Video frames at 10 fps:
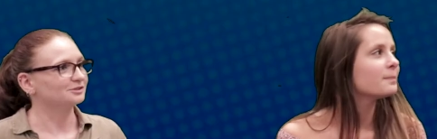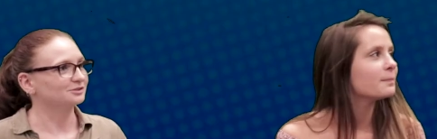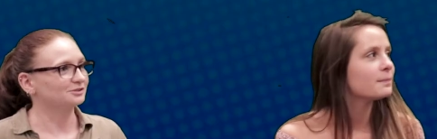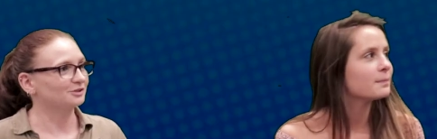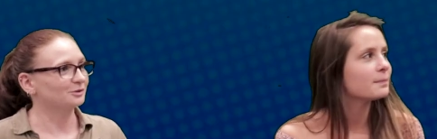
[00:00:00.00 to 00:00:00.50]

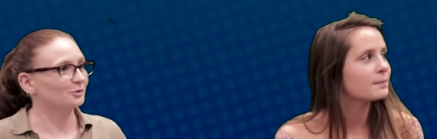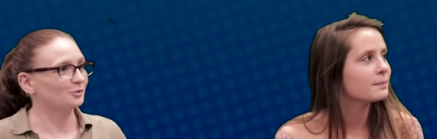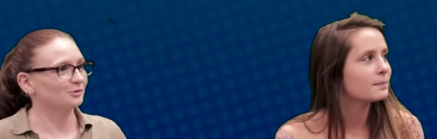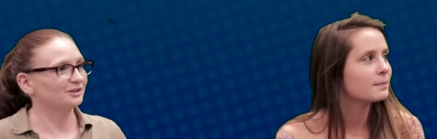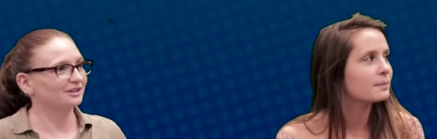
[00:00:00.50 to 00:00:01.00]
Speaker 1: So
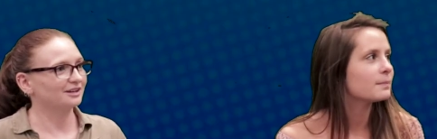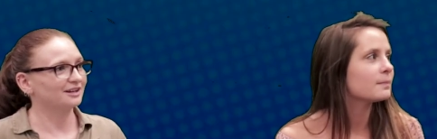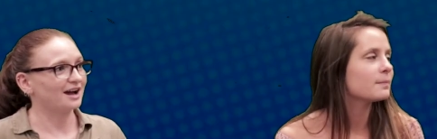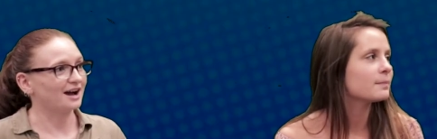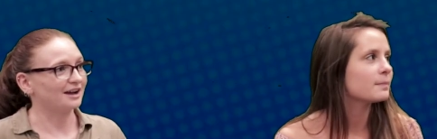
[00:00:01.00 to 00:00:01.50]
we're
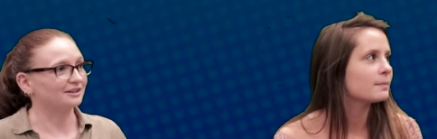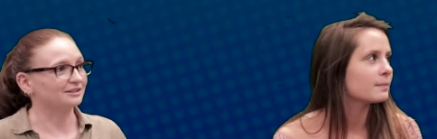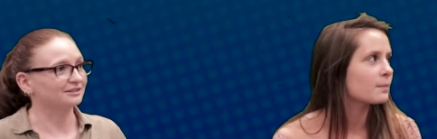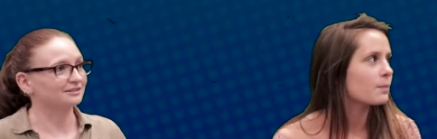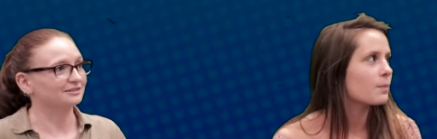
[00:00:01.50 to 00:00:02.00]
gonna
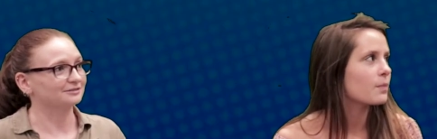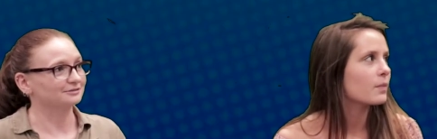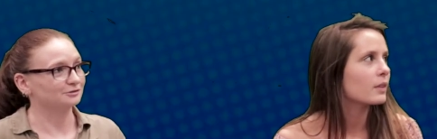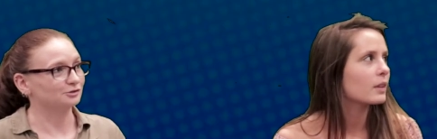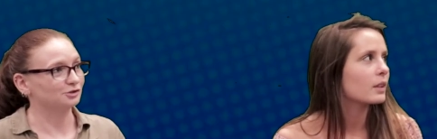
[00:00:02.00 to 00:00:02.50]
hire
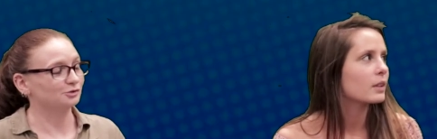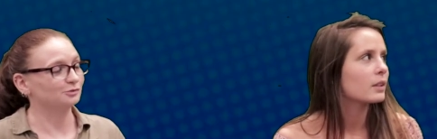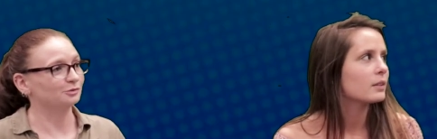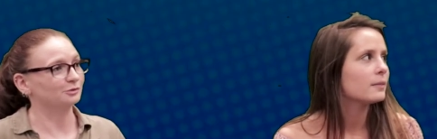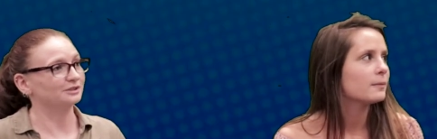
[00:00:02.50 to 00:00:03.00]
two
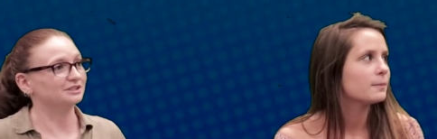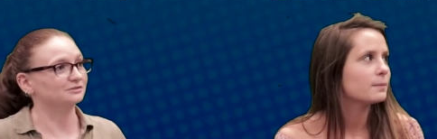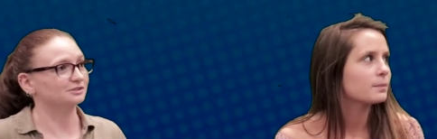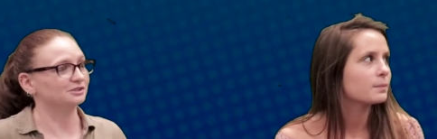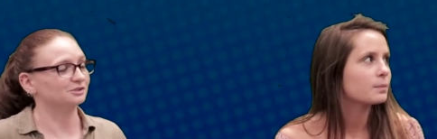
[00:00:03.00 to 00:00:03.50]
employees
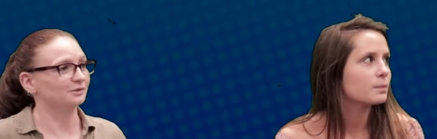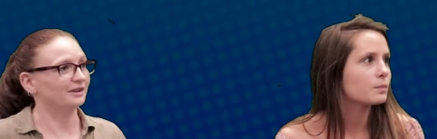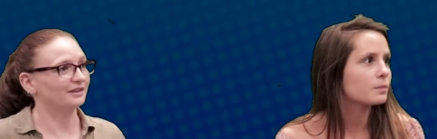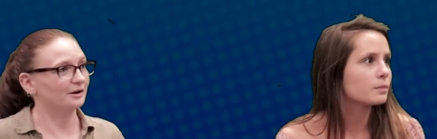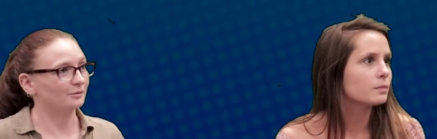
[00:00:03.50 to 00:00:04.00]
versus
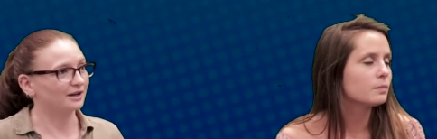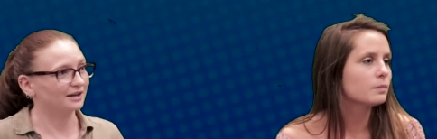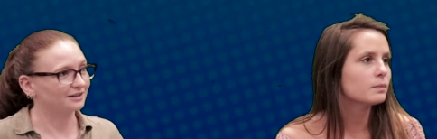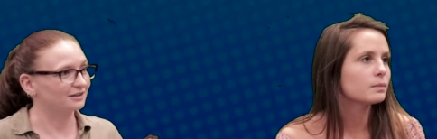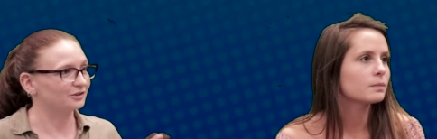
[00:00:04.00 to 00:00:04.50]
one. That
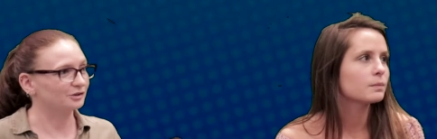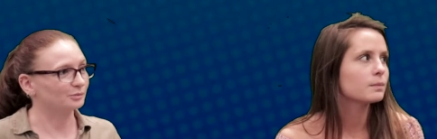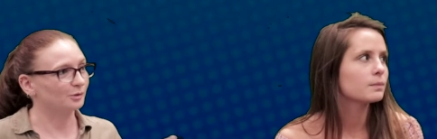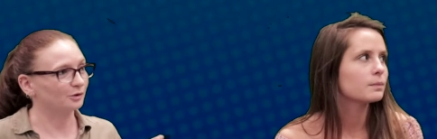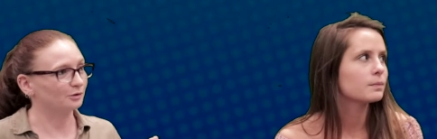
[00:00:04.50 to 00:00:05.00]
way they're
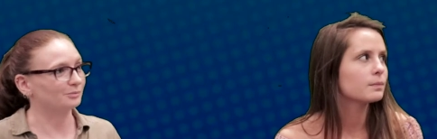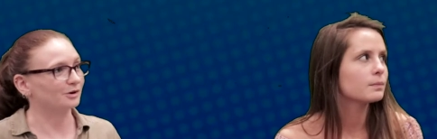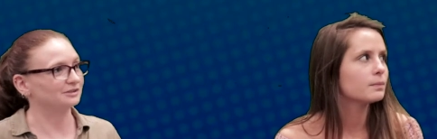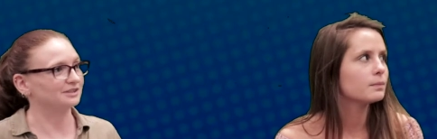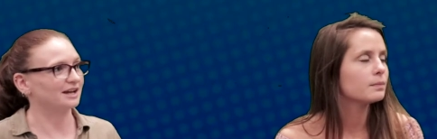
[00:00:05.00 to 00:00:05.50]
both
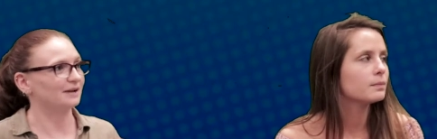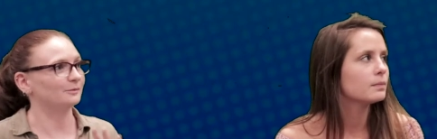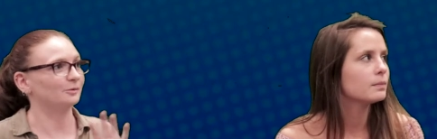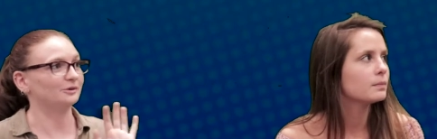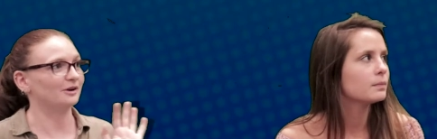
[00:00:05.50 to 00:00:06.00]

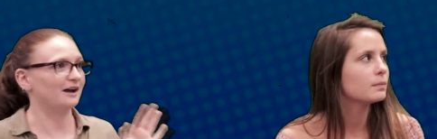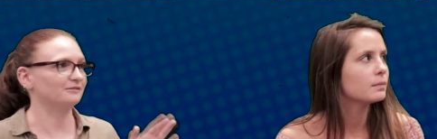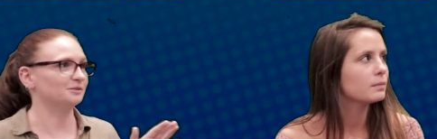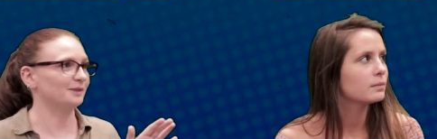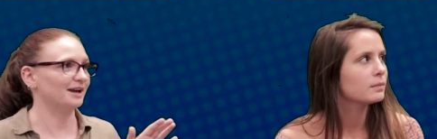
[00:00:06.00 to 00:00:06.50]
part-time and we don't
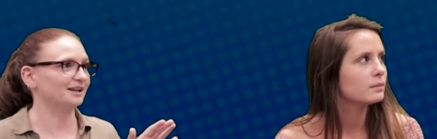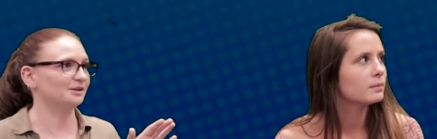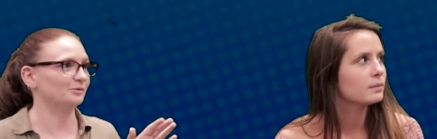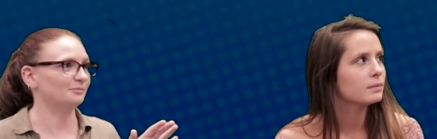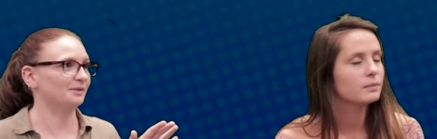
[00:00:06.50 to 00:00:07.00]
have to pay
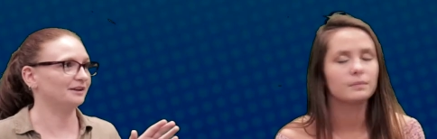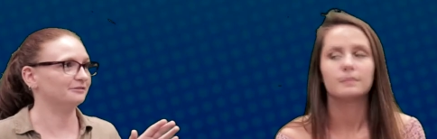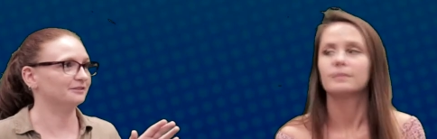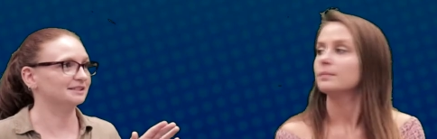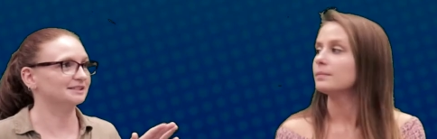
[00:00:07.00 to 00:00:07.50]
anyone
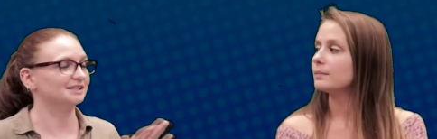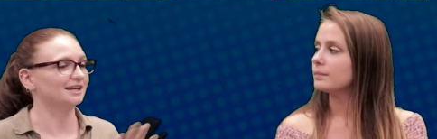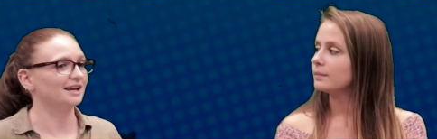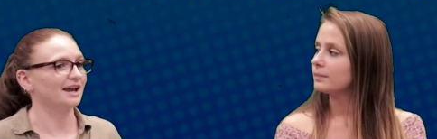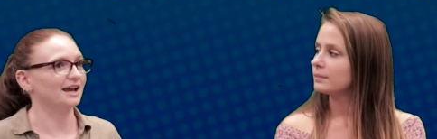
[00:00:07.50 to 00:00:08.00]
benefits.
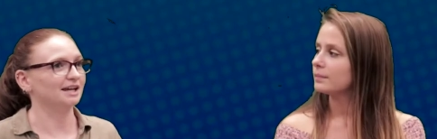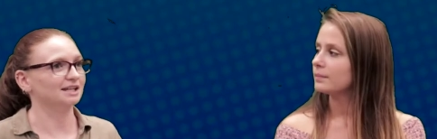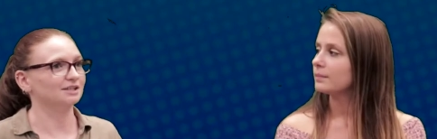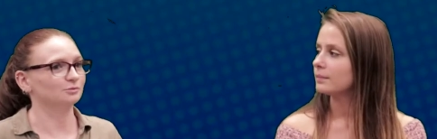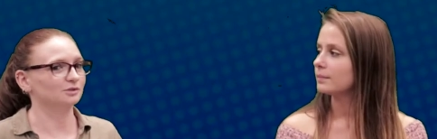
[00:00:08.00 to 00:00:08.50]

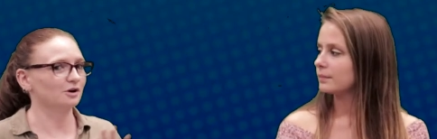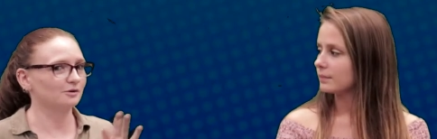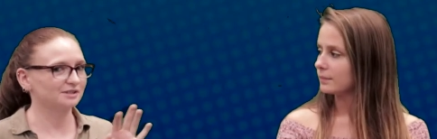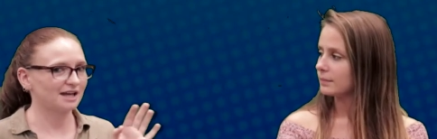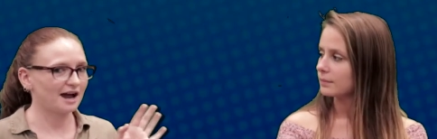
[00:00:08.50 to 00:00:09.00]
And we
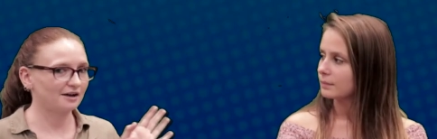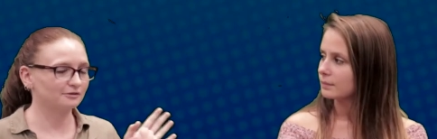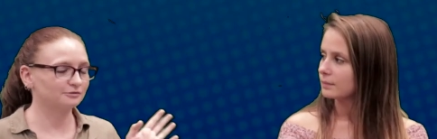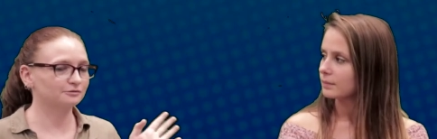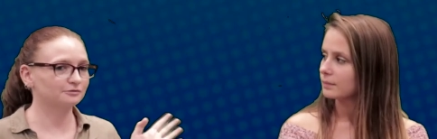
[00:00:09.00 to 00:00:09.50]
always
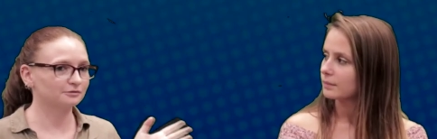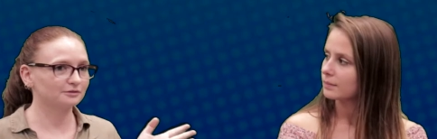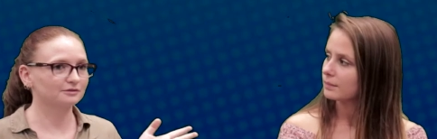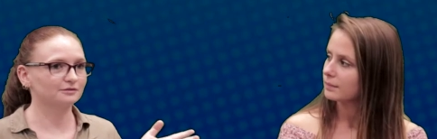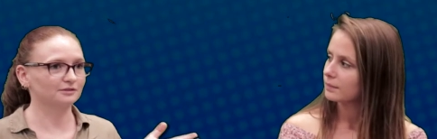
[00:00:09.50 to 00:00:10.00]
have
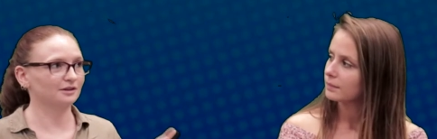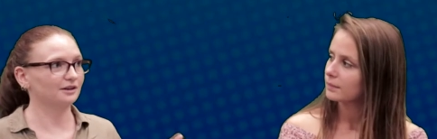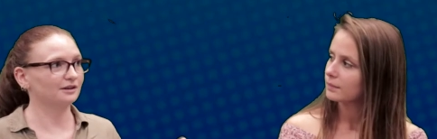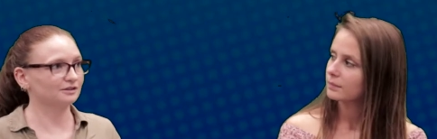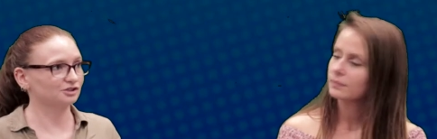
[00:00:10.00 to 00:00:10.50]

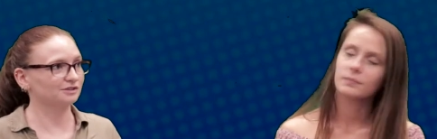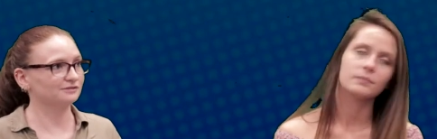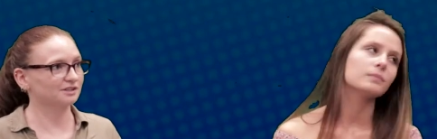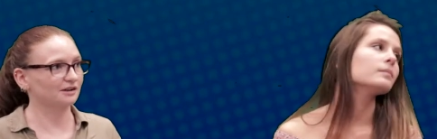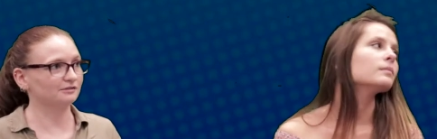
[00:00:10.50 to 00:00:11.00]
the
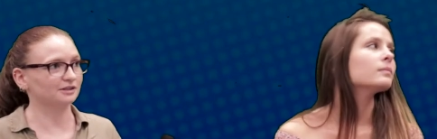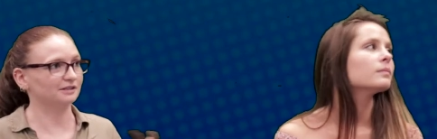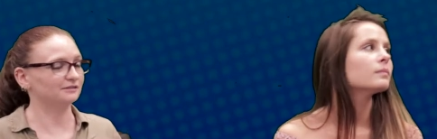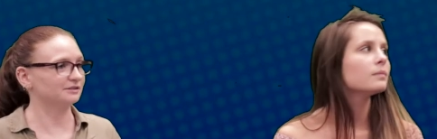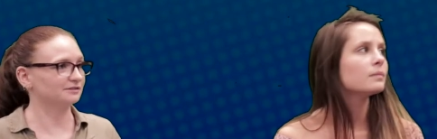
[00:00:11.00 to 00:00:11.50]
shifts covered.
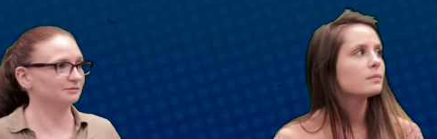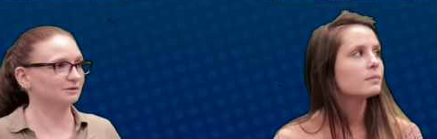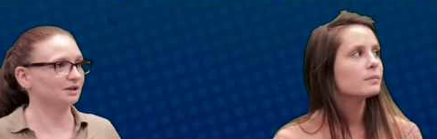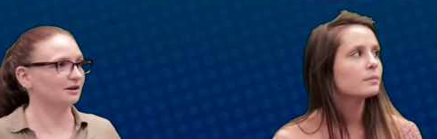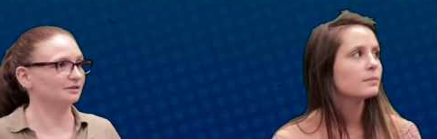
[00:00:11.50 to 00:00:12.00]
Even if
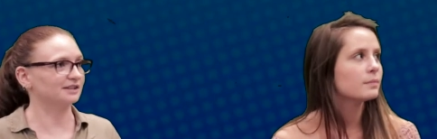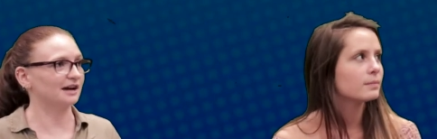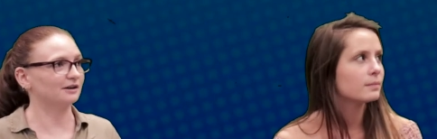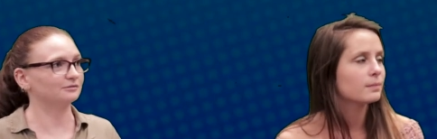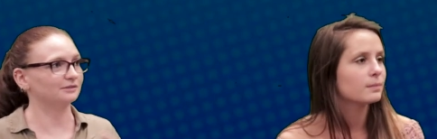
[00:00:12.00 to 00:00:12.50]
someone calls
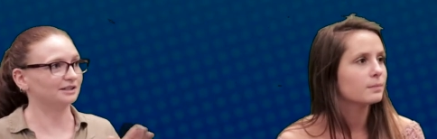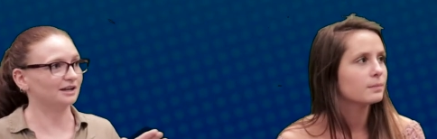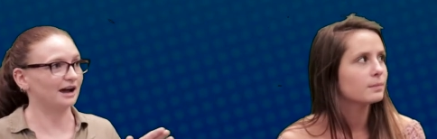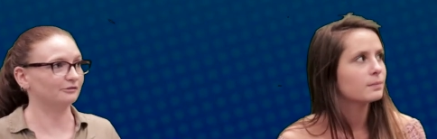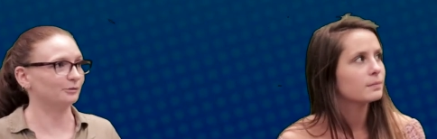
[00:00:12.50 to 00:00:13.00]
out, we
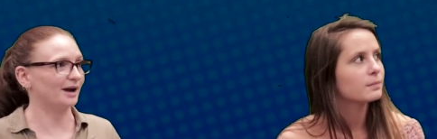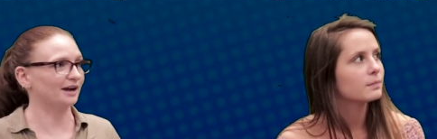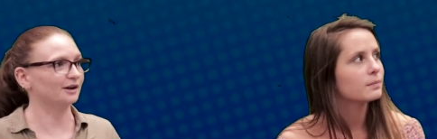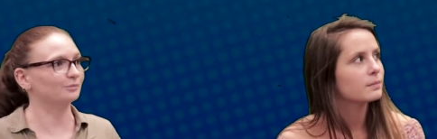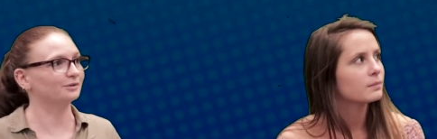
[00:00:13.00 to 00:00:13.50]
have a
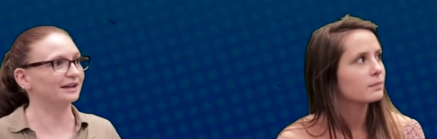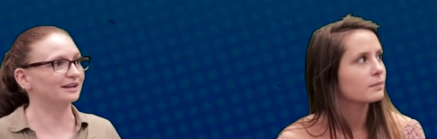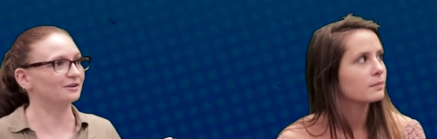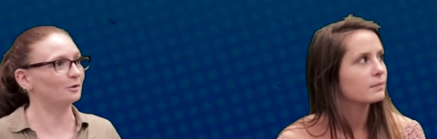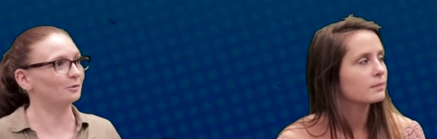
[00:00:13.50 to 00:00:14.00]
backup
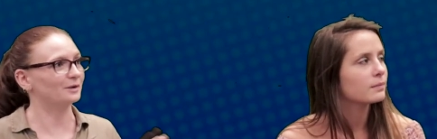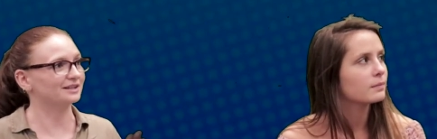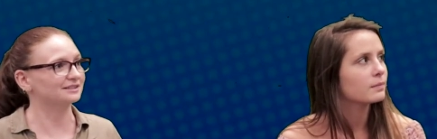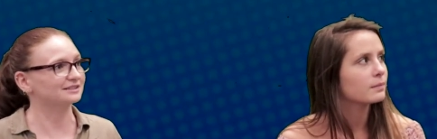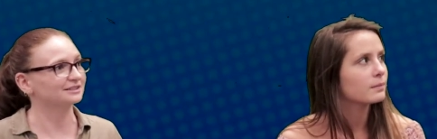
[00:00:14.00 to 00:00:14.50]
plan
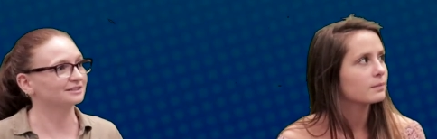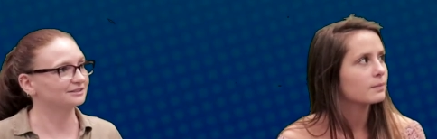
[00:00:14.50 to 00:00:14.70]
always.